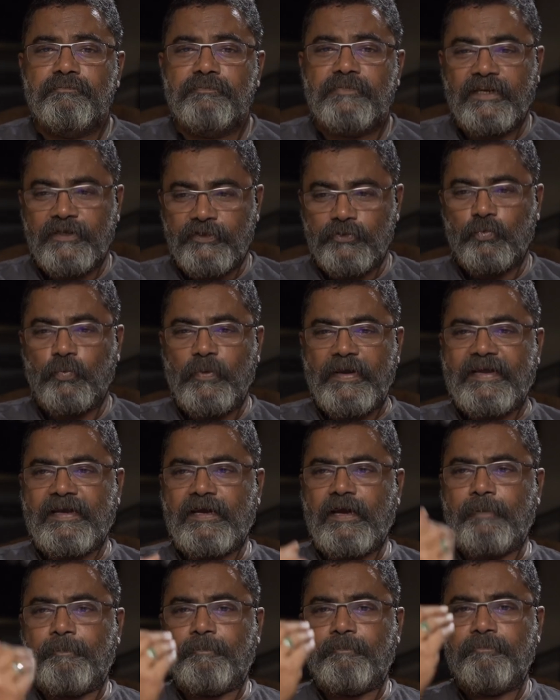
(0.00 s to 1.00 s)
Then you
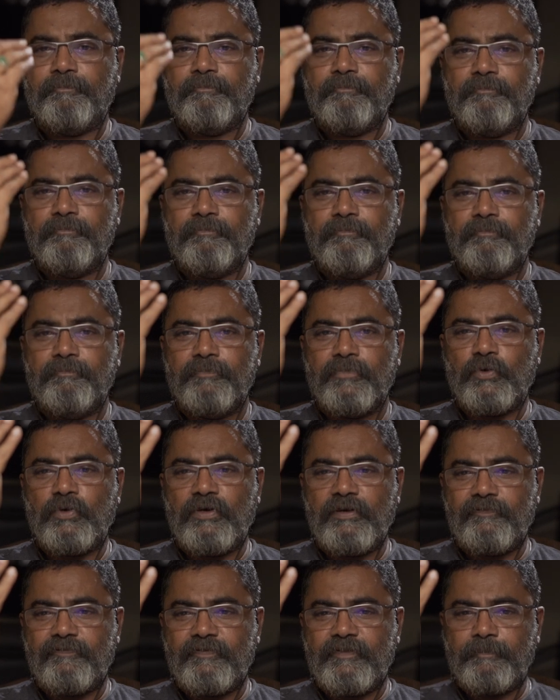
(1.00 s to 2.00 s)
wake up to
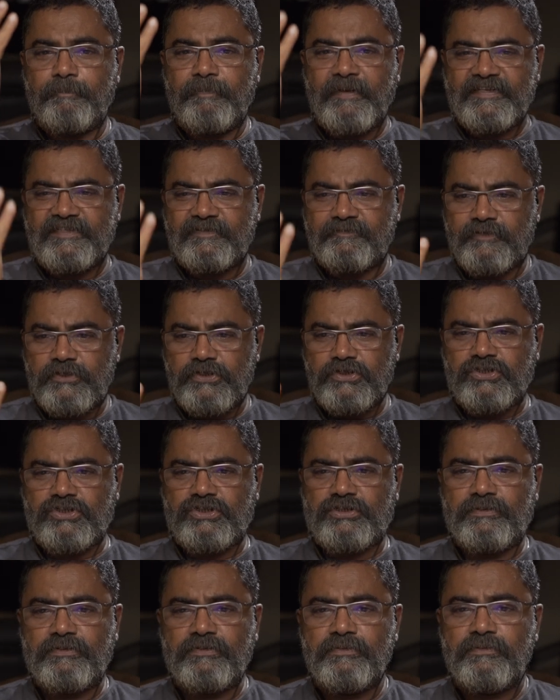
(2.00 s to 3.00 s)
live the best
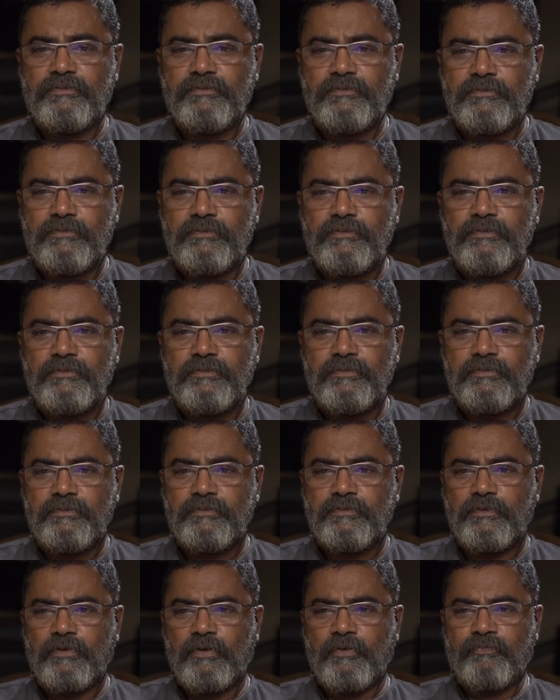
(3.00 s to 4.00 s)
version
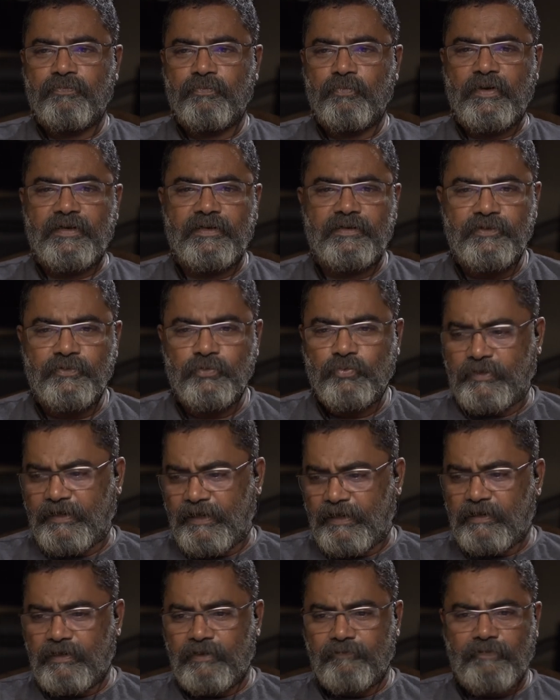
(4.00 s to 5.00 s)
of what you
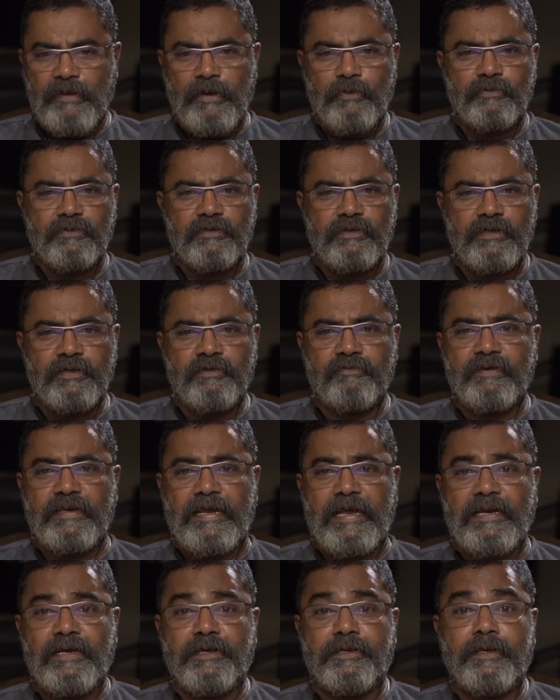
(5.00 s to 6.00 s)
can live out in
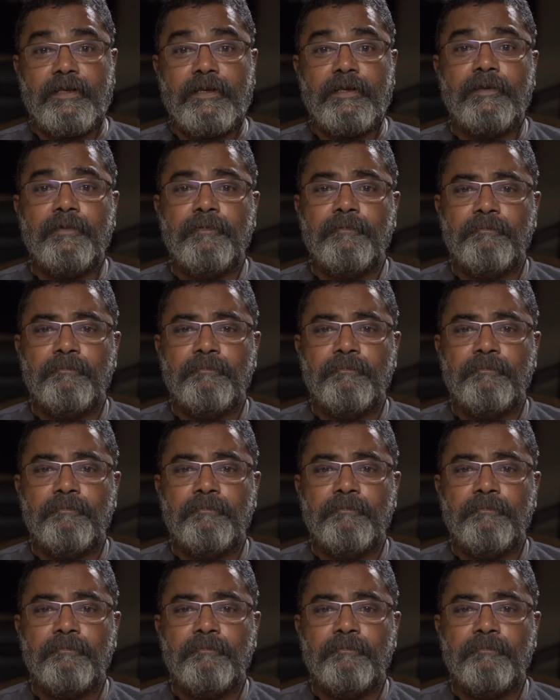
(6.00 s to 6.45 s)
reality.